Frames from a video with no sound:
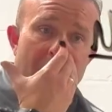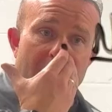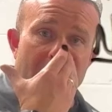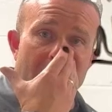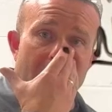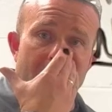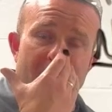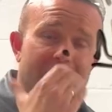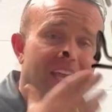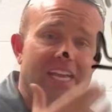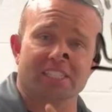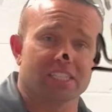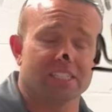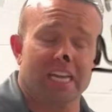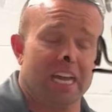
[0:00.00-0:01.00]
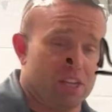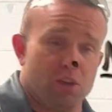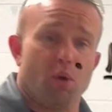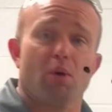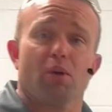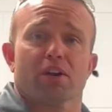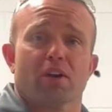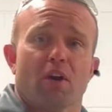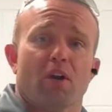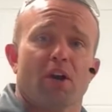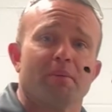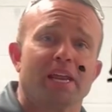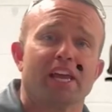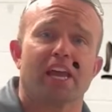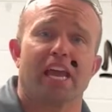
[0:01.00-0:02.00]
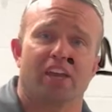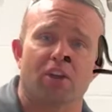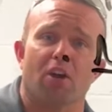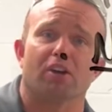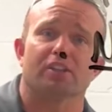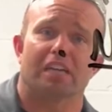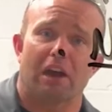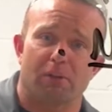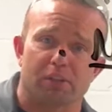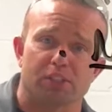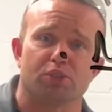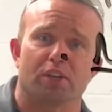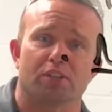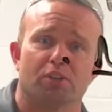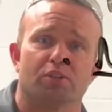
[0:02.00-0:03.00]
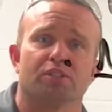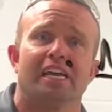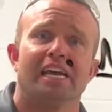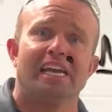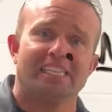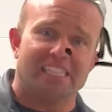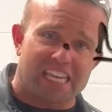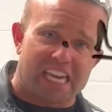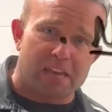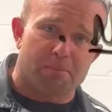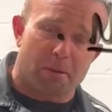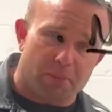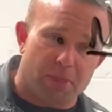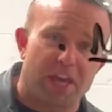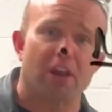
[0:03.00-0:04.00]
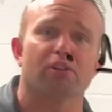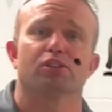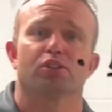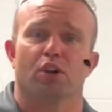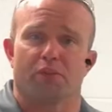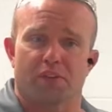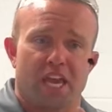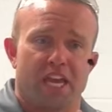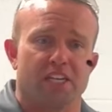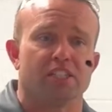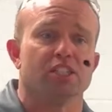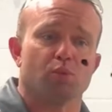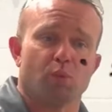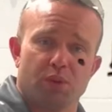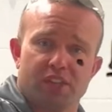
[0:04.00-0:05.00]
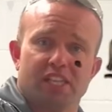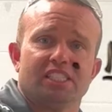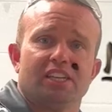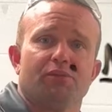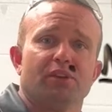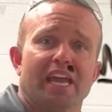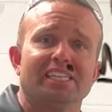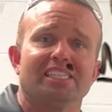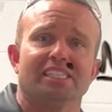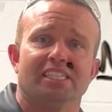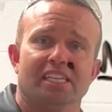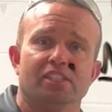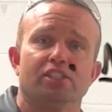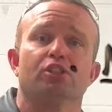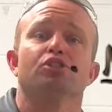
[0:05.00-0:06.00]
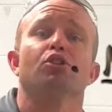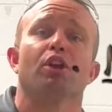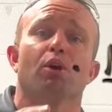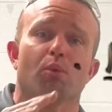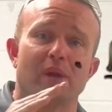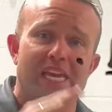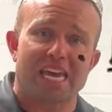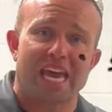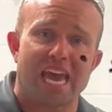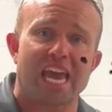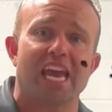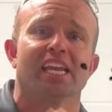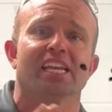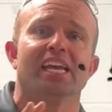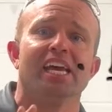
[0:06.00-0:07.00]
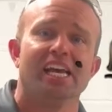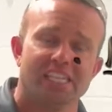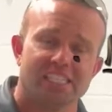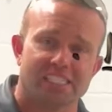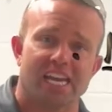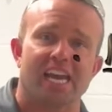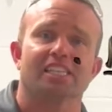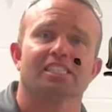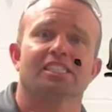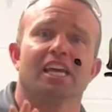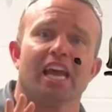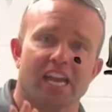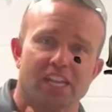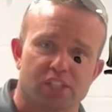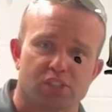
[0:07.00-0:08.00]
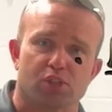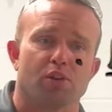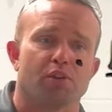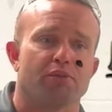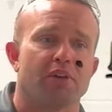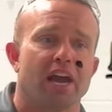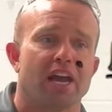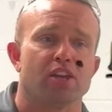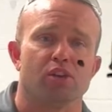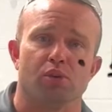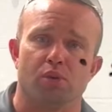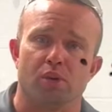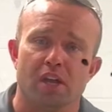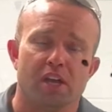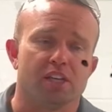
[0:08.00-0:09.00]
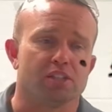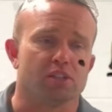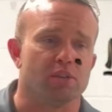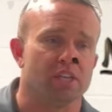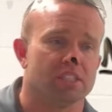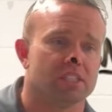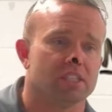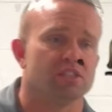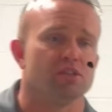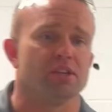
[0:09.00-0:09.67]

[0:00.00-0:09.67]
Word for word: And that's just not your card. I mean, it costs our instructors to keep up their certifications with these different entities so that we can test and certify you to these